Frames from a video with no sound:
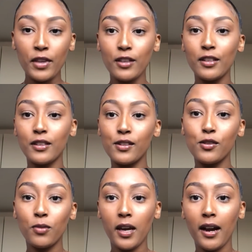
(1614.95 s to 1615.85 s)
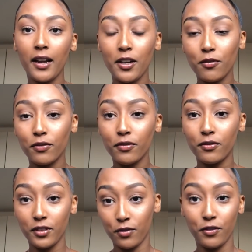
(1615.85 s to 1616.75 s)
So this is where I end off
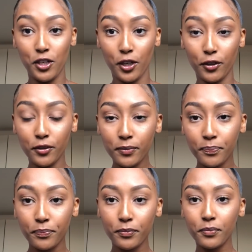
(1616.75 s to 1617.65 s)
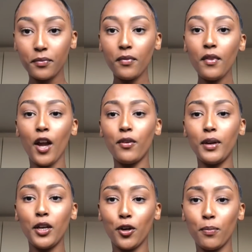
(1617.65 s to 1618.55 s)
this video. I
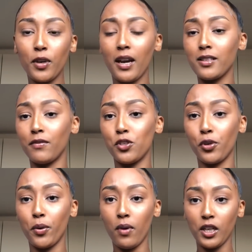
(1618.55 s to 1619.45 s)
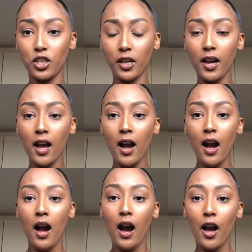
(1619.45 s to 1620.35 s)
really hope you guys have enjoyed watching.
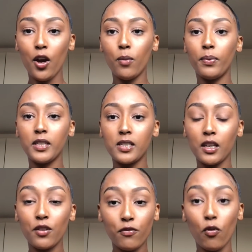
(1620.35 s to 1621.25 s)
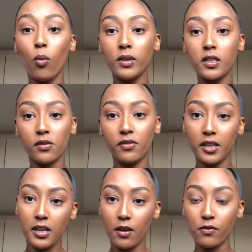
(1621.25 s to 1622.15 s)
I hope it's informative
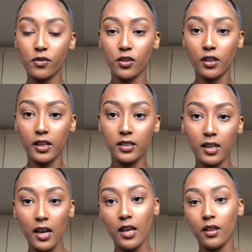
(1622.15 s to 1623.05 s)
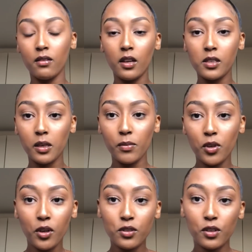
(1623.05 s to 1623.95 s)
enough so that the next time you
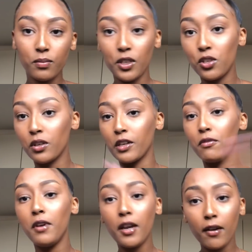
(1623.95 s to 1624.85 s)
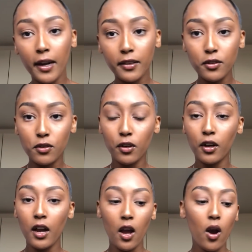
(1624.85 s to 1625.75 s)
go to the beach, you can recreate this
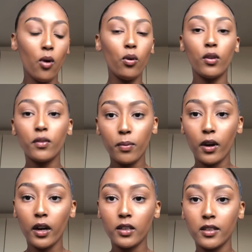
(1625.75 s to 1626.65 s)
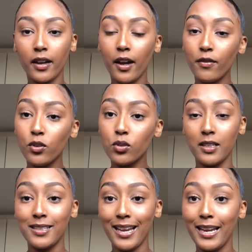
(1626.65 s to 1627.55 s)
look. All of the products that I have used
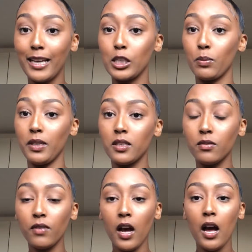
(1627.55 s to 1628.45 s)
is inexpensive.